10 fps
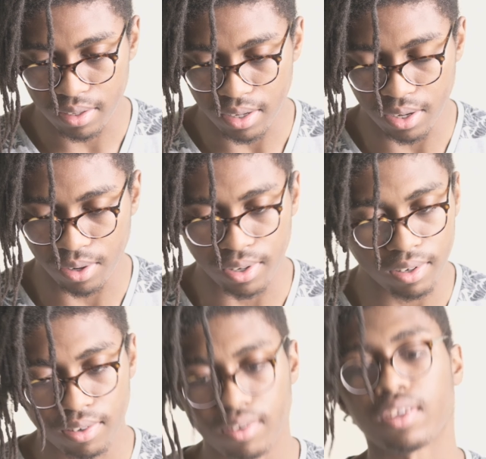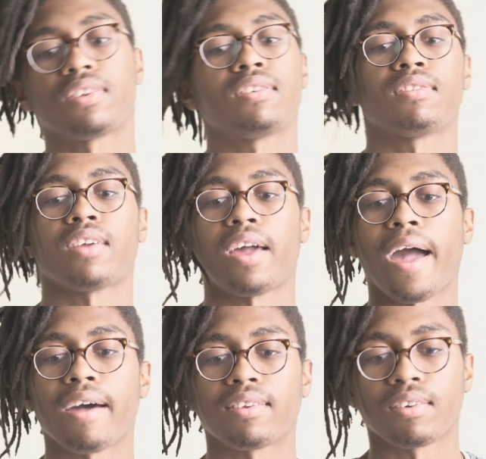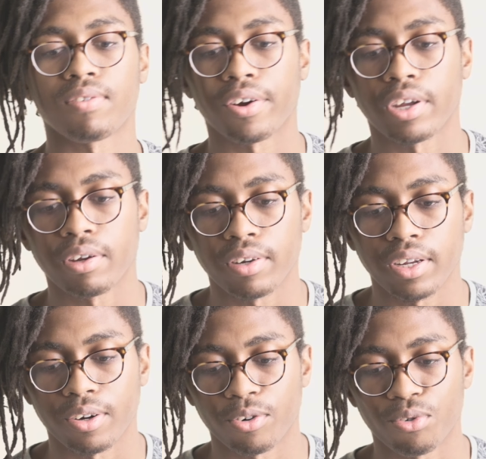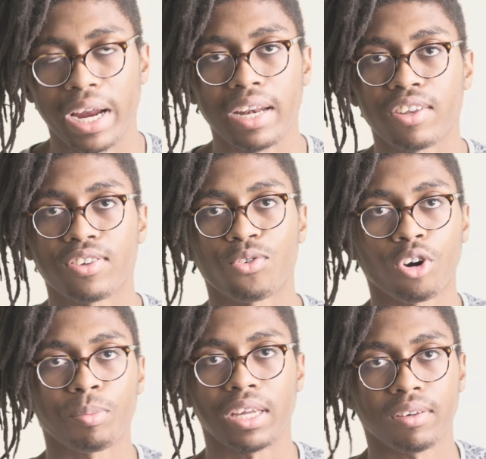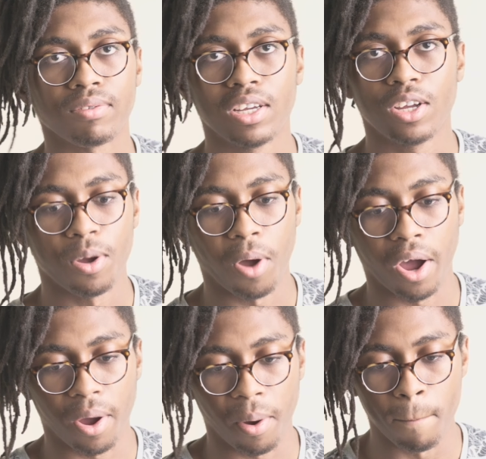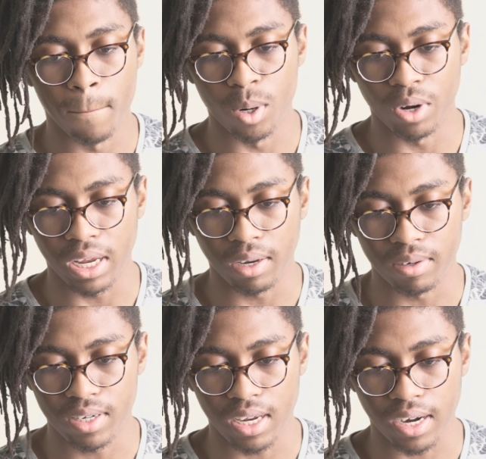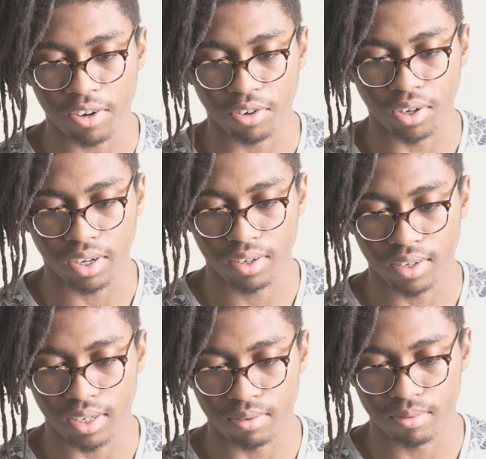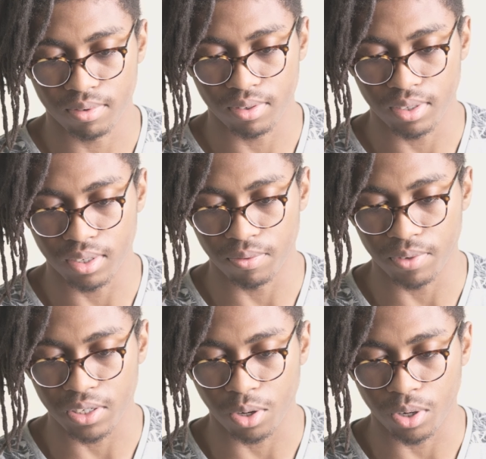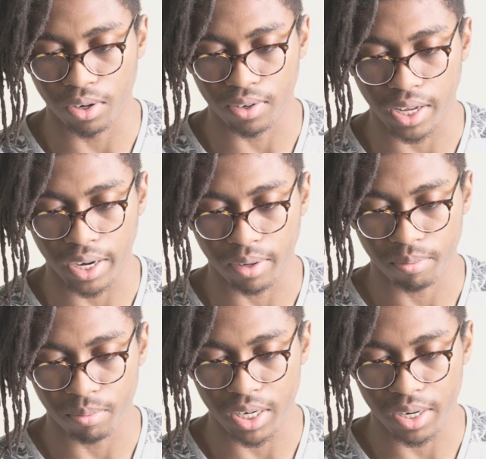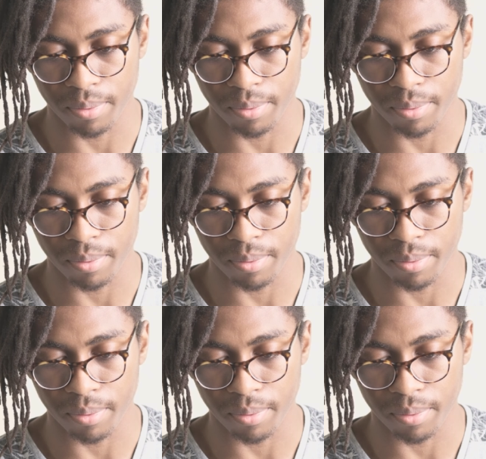You know, this has that very, you know, rainy, stormy, moody teenage look that the VSCO girls like, but